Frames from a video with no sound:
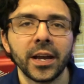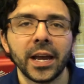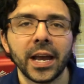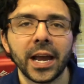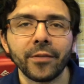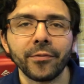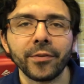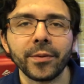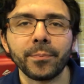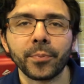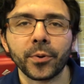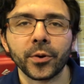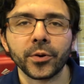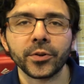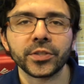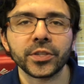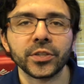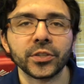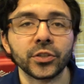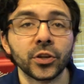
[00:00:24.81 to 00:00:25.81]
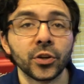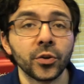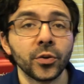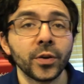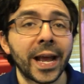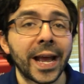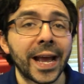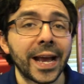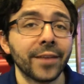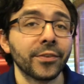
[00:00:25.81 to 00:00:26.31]
every person could
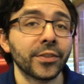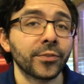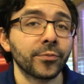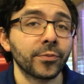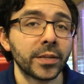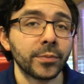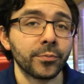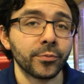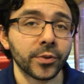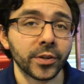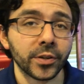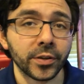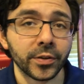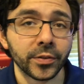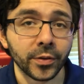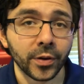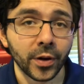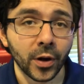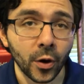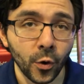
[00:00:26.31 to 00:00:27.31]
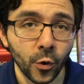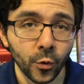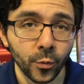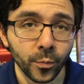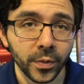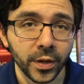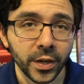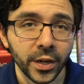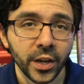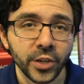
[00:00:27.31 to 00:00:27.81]
have a 3D printer in their home,